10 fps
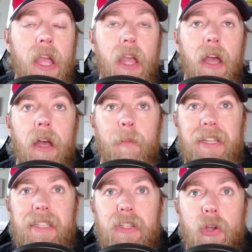but as
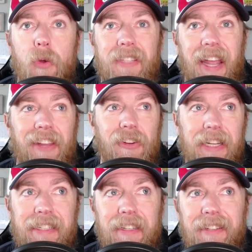he told Tyler and
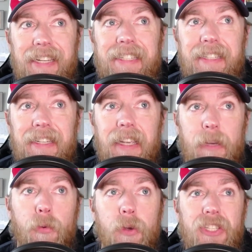Dylan, he didn't get a
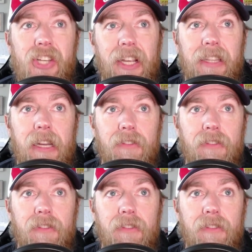points check at the end of the